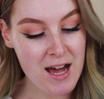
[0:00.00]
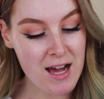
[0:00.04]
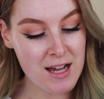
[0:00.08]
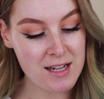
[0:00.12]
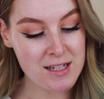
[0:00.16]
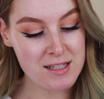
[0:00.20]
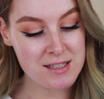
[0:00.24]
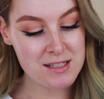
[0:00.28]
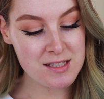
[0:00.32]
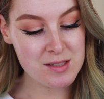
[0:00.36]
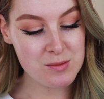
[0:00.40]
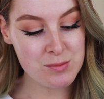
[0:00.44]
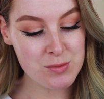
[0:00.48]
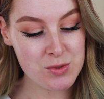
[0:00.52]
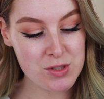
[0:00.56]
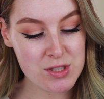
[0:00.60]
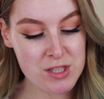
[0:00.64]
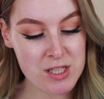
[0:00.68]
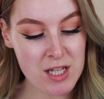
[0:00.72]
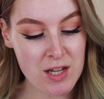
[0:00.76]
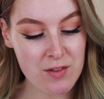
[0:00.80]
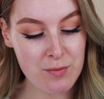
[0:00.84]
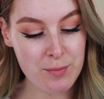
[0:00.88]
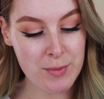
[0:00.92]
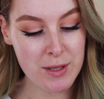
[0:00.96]
And it's the
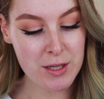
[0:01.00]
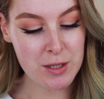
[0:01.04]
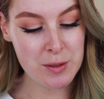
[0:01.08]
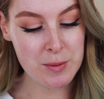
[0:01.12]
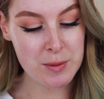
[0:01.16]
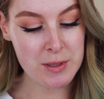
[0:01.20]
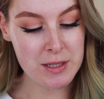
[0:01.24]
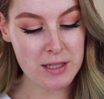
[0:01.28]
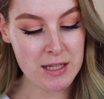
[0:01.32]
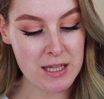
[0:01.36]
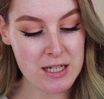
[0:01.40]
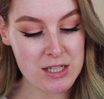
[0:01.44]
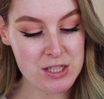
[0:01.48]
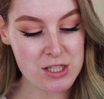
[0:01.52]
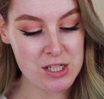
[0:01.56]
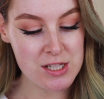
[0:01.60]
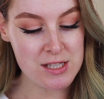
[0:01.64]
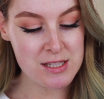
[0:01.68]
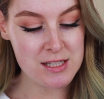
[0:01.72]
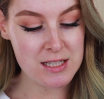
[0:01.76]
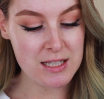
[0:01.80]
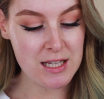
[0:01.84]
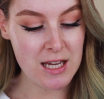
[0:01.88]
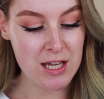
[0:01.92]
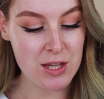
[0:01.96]
must-have makeup
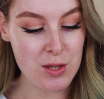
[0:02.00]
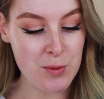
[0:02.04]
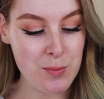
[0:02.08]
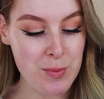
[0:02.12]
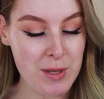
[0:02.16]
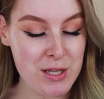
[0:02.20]
collection to get the